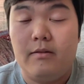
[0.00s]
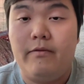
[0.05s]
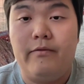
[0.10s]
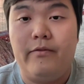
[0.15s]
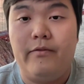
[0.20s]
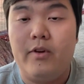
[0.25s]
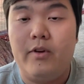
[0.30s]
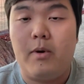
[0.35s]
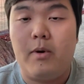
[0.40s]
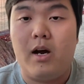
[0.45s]

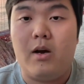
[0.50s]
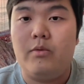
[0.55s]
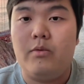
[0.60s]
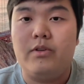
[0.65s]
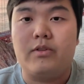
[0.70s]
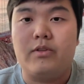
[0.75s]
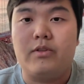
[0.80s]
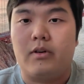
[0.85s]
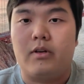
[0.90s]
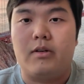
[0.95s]
field
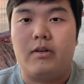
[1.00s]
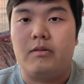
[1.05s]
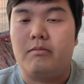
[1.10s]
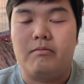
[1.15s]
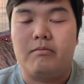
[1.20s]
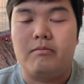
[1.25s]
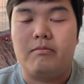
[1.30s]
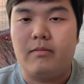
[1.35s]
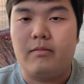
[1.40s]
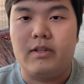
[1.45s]
bindweeds are
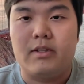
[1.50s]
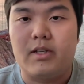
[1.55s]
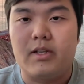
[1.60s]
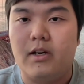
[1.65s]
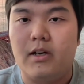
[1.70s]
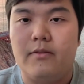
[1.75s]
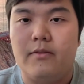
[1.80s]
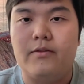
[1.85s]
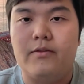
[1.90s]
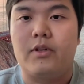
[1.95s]

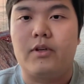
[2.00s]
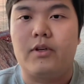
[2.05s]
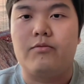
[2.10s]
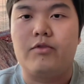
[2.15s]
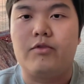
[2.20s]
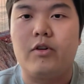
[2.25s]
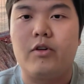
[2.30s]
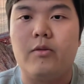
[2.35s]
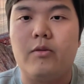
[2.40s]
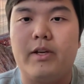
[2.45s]
tough to
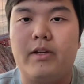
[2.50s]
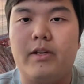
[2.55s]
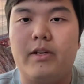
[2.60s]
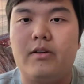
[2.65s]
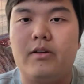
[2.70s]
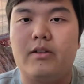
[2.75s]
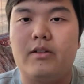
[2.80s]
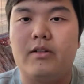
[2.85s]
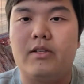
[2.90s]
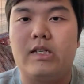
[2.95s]
control
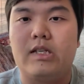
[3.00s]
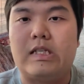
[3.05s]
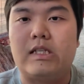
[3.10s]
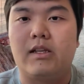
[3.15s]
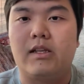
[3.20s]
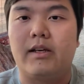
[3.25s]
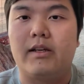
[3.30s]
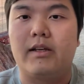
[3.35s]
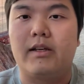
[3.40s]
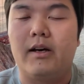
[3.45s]
because it's
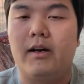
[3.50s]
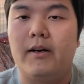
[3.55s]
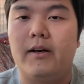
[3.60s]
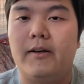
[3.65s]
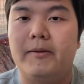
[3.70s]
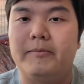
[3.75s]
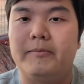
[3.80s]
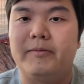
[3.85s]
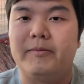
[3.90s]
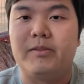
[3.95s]
like
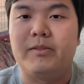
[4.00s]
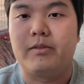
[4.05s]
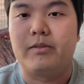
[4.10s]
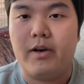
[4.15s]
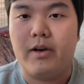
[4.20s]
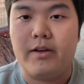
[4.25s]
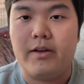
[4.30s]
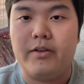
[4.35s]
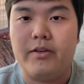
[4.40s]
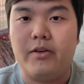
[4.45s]
it's
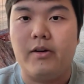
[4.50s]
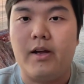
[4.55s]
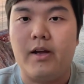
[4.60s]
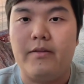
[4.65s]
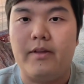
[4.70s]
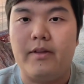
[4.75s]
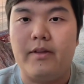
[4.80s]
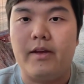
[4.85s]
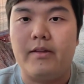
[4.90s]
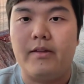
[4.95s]
perennial,
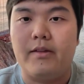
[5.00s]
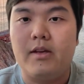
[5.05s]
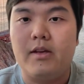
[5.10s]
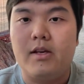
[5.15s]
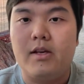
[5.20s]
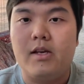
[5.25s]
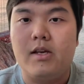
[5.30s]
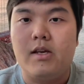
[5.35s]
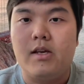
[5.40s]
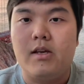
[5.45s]
and then
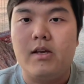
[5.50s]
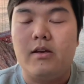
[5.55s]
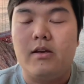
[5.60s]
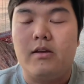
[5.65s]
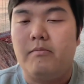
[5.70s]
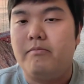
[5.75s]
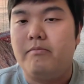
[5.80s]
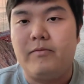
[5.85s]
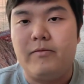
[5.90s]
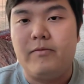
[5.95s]

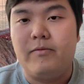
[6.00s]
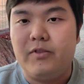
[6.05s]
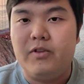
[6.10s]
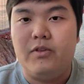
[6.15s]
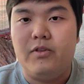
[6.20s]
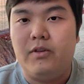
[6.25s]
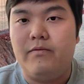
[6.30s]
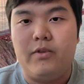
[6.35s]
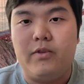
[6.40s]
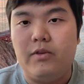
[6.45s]

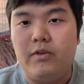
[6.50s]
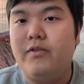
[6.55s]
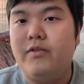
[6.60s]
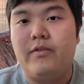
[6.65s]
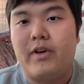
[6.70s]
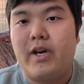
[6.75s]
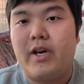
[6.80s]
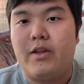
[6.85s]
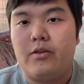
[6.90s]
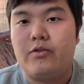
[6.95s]
if
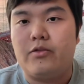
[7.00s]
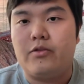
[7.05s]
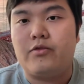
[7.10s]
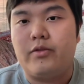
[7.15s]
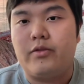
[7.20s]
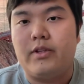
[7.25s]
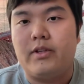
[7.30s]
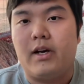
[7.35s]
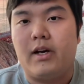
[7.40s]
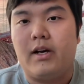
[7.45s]
you cannot
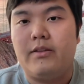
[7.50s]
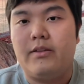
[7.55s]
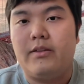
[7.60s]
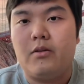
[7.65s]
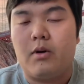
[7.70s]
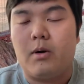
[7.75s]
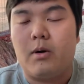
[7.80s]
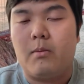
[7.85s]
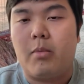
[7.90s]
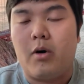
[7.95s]
treat the
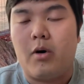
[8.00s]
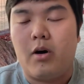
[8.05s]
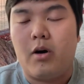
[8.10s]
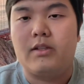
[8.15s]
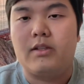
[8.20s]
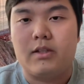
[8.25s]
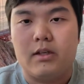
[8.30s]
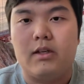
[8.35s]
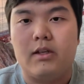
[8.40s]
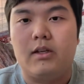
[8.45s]
underground
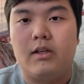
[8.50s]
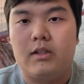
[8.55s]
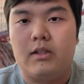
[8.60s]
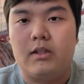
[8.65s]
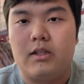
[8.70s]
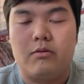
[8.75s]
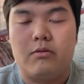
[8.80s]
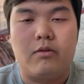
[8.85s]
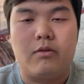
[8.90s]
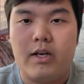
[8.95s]
part,
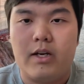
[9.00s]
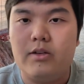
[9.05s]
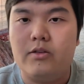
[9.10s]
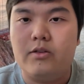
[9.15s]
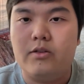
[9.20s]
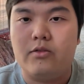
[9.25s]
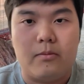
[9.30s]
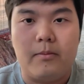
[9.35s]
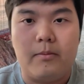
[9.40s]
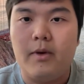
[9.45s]
the
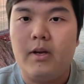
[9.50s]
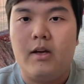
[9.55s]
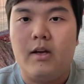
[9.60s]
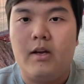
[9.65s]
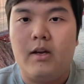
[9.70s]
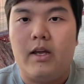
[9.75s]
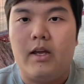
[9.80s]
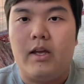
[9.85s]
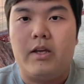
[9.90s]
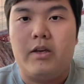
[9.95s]
rhizome,
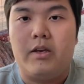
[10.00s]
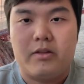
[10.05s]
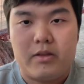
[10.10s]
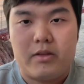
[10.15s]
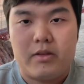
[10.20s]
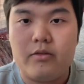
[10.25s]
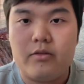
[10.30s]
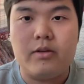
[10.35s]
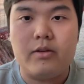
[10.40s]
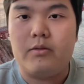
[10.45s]

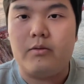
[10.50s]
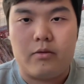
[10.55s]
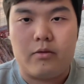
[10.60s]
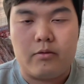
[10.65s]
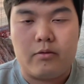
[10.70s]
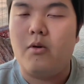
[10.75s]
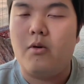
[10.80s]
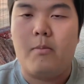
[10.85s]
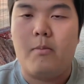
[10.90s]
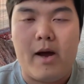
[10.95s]
they're going to
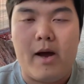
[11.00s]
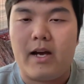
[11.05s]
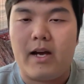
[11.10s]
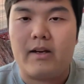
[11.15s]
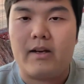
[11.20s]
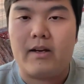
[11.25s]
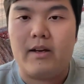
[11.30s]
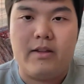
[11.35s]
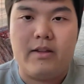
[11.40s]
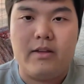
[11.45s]
grow
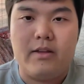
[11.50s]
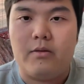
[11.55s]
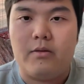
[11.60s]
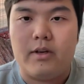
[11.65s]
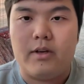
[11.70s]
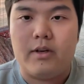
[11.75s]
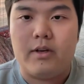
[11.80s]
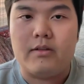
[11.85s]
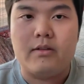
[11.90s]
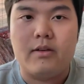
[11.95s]
back
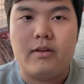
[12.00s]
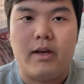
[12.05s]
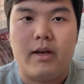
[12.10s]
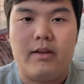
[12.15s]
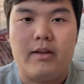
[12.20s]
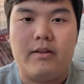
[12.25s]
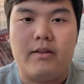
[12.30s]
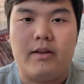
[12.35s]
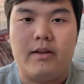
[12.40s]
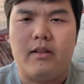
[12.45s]
anyways.
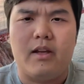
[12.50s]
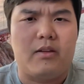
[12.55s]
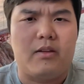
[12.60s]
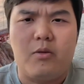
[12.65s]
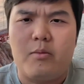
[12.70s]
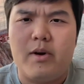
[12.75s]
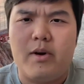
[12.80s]
And then like no